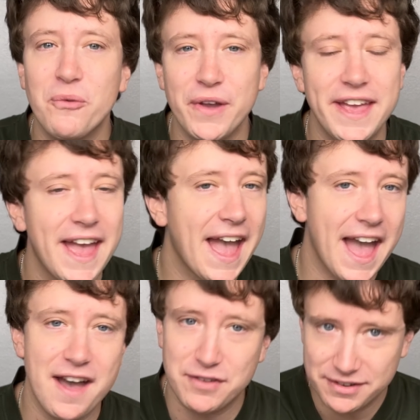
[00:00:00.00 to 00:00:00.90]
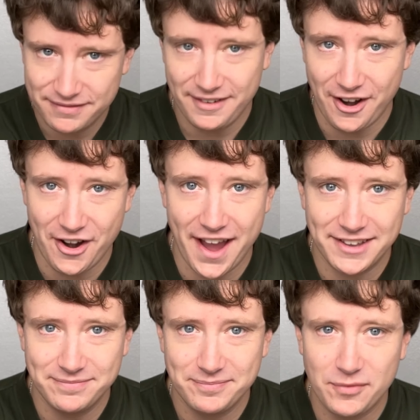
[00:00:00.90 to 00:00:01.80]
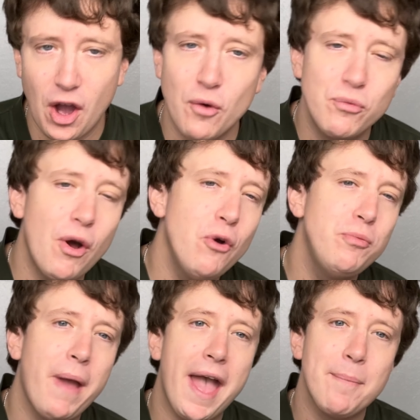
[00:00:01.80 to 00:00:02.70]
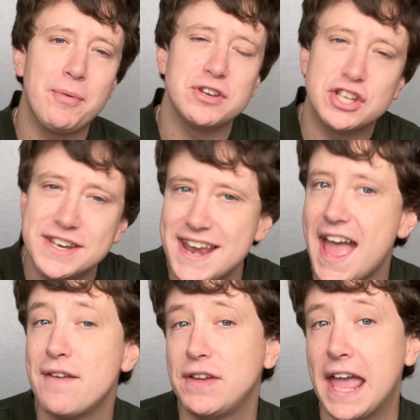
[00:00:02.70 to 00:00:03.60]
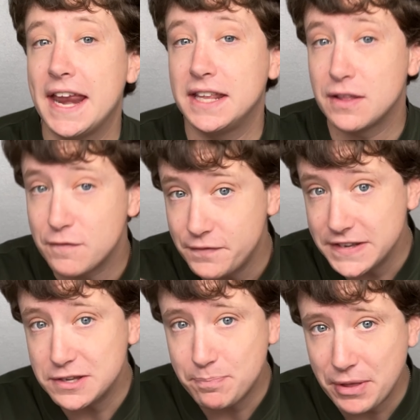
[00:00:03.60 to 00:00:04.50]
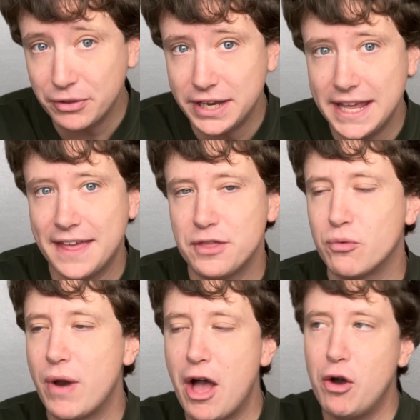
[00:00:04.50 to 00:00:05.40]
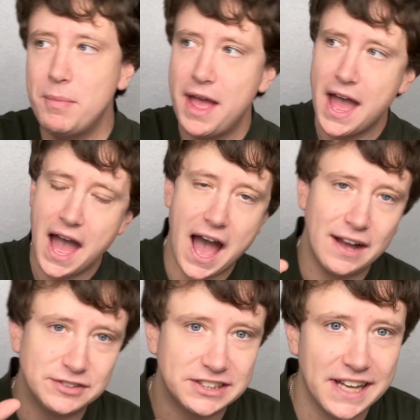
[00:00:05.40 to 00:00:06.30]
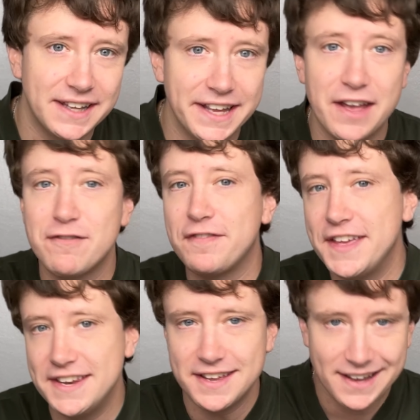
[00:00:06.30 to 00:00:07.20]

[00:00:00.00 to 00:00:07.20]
we have it. All right. A roadmap to navigating the visibility in the realm of selling feet